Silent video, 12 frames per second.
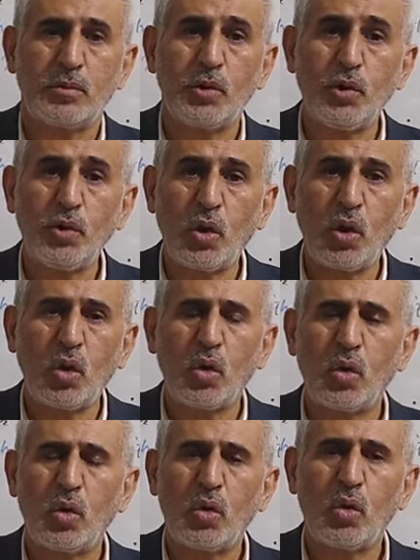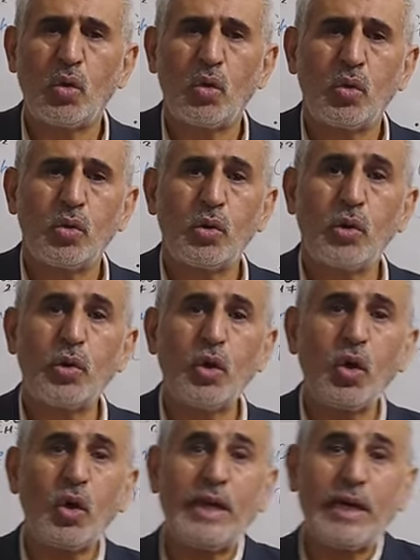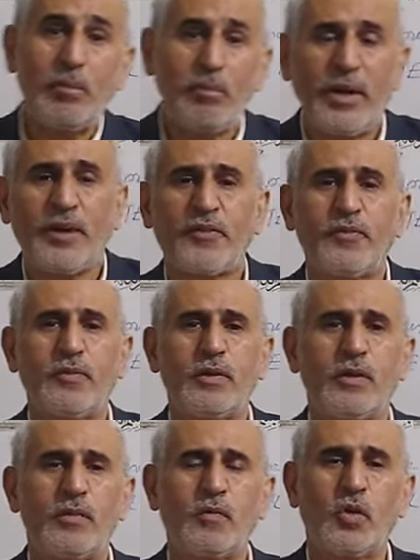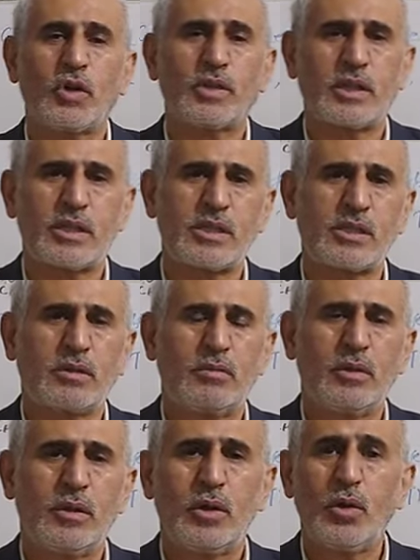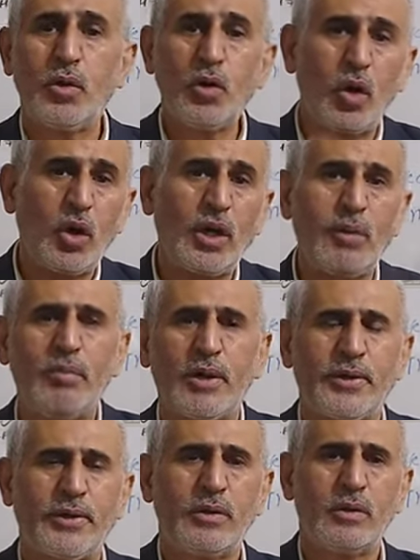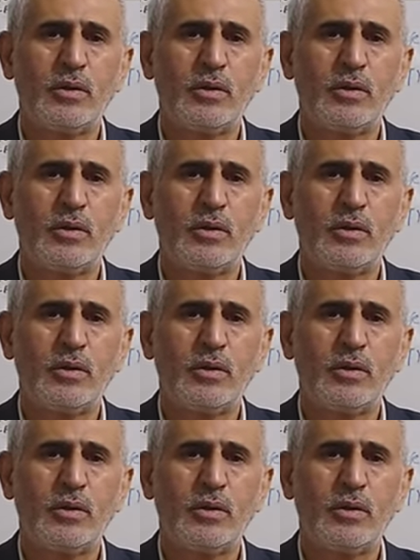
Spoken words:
no limit for the risk, no limit.